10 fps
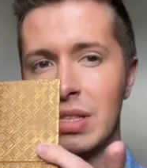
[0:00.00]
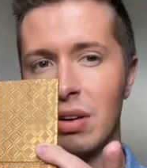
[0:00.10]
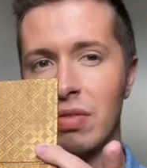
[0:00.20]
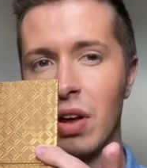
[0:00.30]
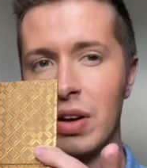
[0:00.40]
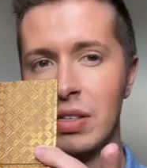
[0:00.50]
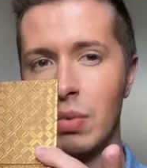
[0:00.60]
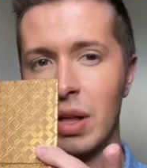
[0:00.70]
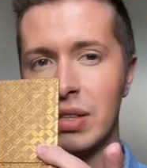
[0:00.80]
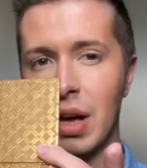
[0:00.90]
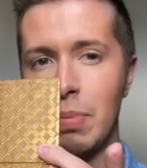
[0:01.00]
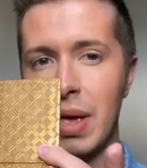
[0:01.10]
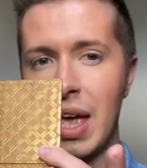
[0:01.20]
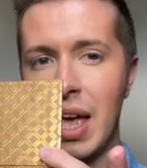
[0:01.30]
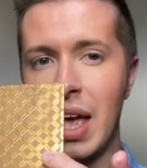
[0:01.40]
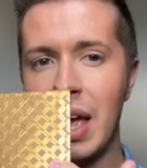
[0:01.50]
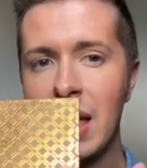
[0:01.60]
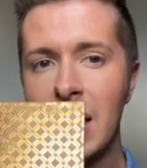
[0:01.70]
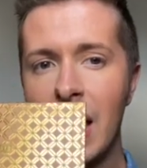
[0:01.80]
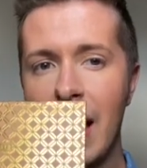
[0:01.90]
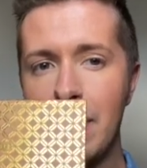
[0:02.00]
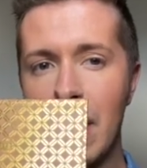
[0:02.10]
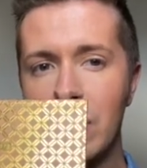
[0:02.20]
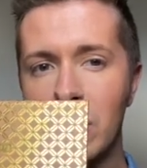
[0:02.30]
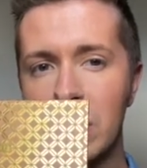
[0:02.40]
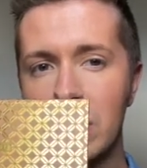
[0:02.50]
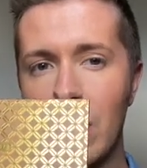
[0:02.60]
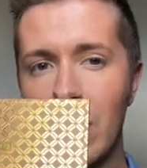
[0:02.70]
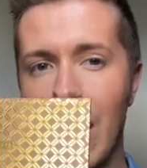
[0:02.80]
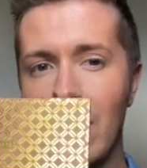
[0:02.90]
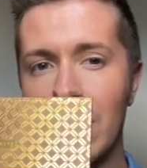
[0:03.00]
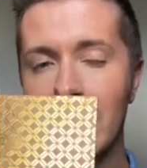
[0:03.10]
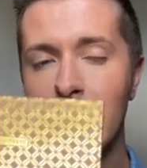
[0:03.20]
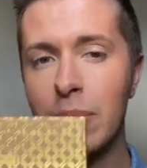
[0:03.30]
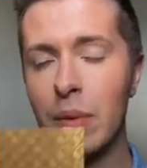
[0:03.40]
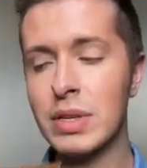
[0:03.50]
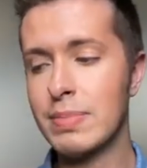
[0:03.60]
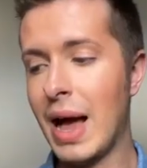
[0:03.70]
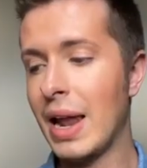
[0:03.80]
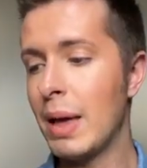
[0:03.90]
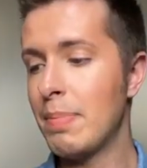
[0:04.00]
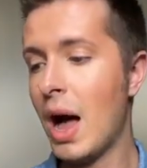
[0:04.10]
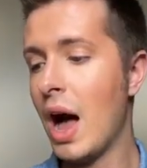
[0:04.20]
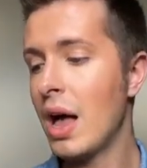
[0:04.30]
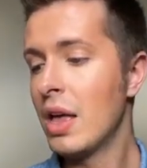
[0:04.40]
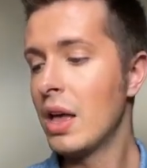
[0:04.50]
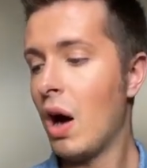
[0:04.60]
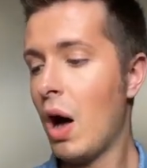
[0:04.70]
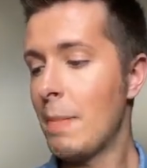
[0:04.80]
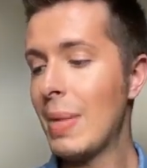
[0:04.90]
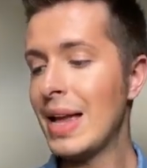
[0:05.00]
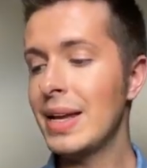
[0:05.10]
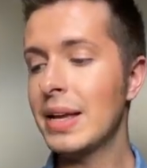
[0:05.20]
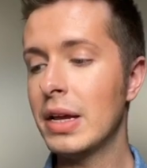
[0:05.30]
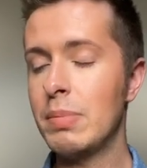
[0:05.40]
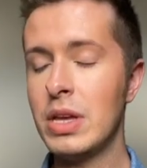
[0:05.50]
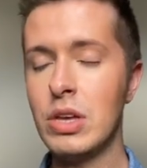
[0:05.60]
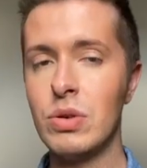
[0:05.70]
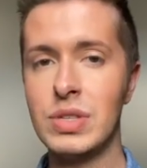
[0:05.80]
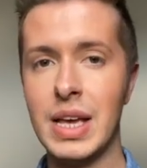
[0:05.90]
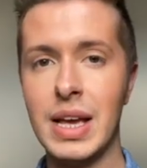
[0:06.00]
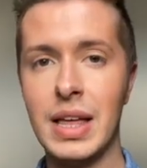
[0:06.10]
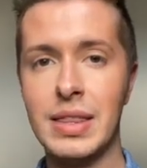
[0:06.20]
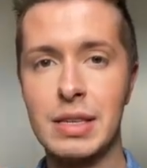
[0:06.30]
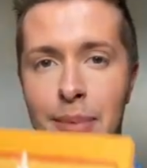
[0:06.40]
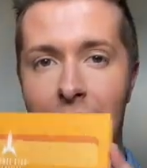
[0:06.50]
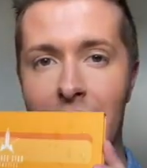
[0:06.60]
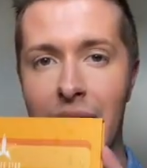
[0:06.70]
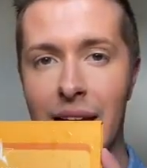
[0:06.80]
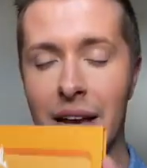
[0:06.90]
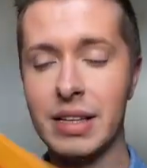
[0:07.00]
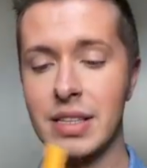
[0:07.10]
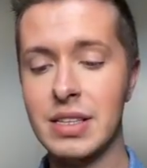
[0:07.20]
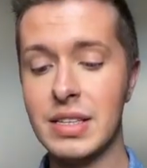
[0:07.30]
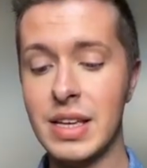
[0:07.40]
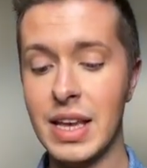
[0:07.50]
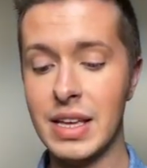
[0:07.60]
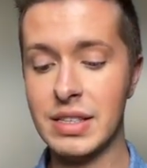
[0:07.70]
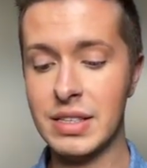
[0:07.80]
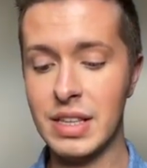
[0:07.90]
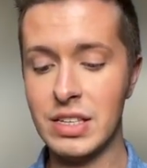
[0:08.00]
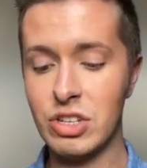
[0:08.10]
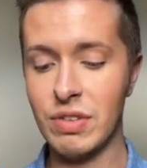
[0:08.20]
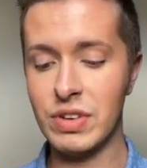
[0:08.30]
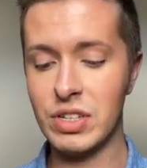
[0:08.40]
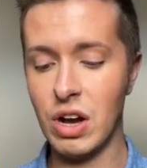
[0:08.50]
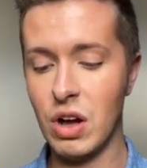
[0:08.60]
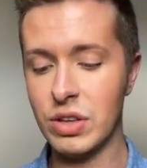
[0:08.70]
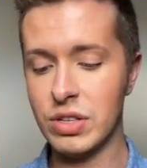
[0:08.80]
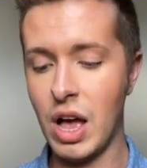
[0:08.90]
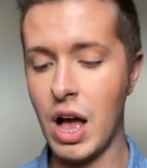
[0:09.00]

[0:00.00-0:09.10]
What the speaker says: sort of lighter ones up here and maybe just smoke out a little bit with this palette. But I'm mainly going to be using this palette here because this is Jeffree Star's,